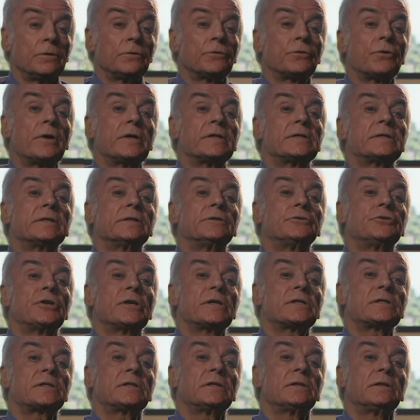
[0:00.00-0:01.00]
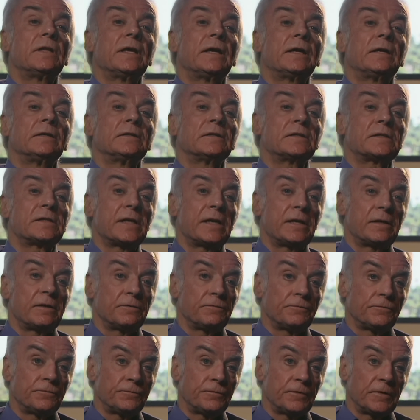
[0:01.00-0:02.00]
So I suggested that instead
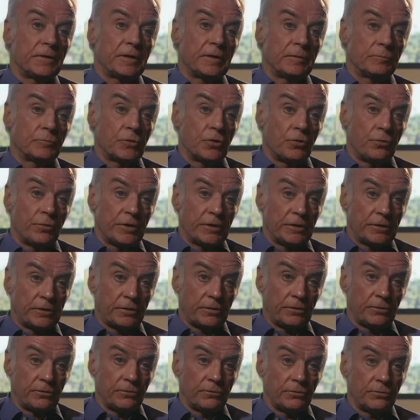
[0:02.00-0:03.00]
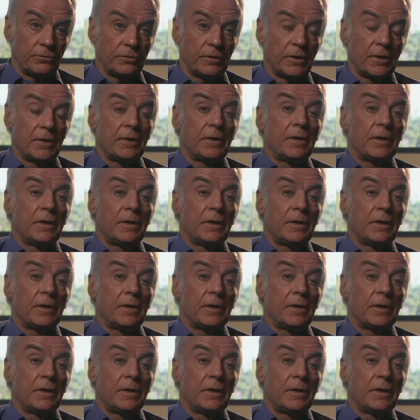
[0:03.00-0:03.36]
of him going to